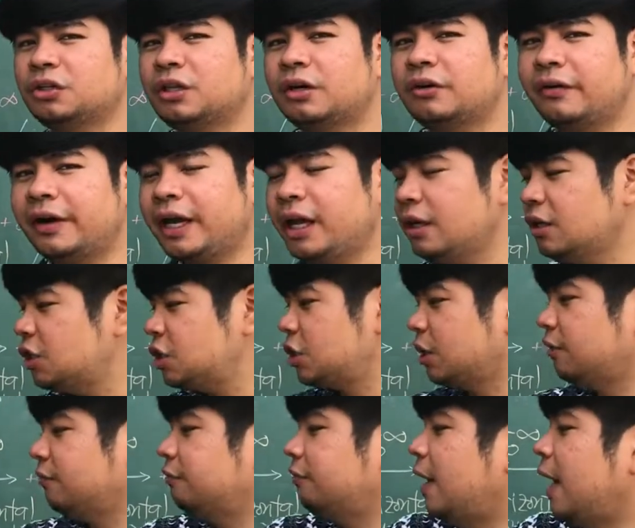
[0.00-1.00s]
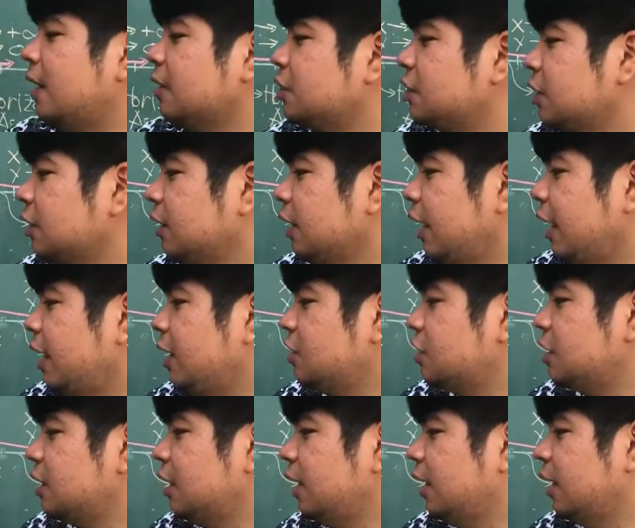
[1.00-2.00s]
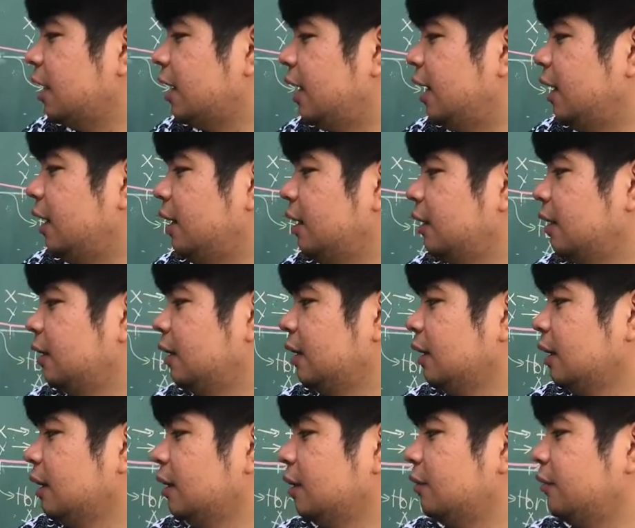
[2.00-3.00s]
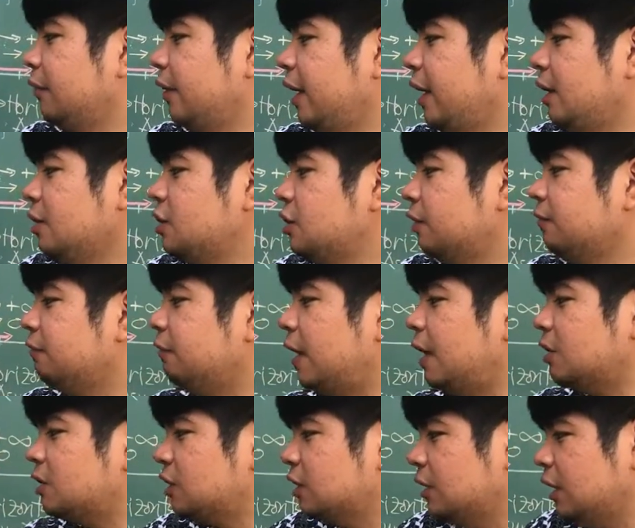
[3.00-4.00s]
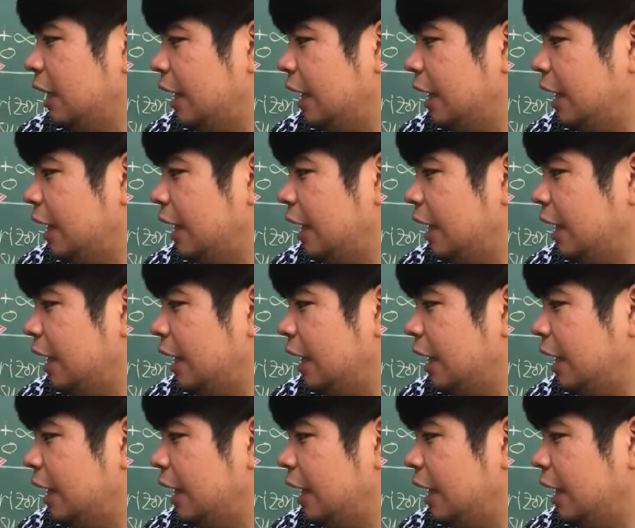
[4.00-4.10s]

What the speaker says: the range of function h here, range of function